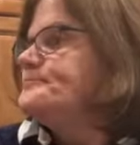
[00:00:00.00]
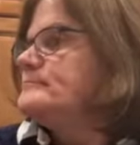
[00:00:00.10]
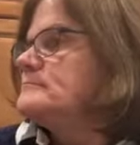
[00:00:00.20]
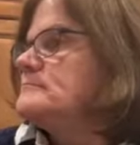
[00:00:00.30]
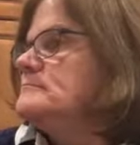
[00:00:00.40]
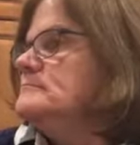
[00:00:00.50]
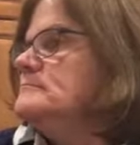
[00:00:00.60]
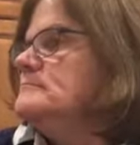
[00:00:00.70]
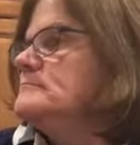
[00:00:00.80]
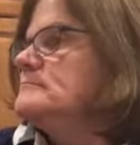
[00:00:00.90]

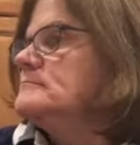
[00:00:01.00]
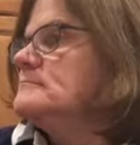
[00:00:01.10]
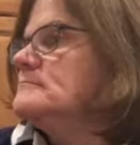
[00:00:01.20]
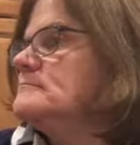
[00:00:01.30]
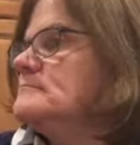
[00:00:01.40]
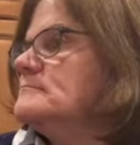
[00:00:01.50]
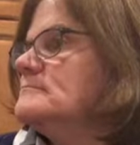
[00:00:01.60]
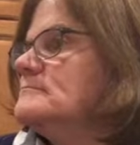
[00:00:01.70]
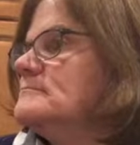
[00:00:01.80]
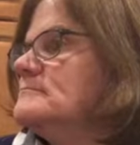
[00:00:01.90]

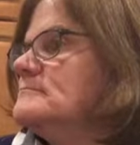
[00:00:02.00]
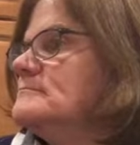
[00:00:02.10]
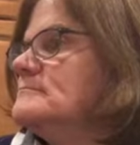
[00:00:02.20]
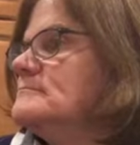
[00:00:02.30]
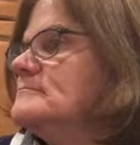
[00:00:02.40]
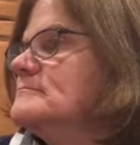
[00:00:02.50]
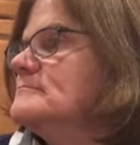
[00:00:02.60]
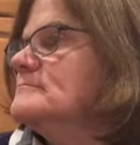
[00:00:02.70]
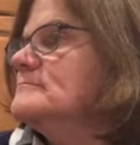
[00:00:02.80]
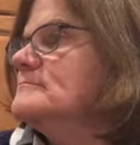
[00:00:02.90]

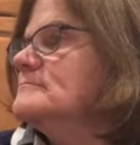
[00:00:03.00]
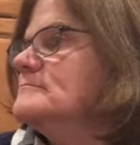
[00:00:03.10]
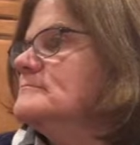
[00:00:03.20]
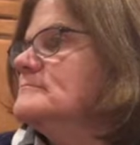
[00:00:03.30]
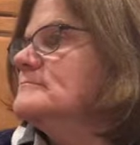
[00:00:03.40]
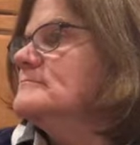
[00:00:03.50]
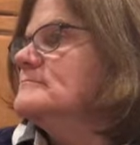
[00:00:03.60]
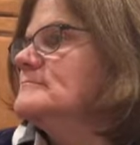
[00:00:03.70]
(not speaking)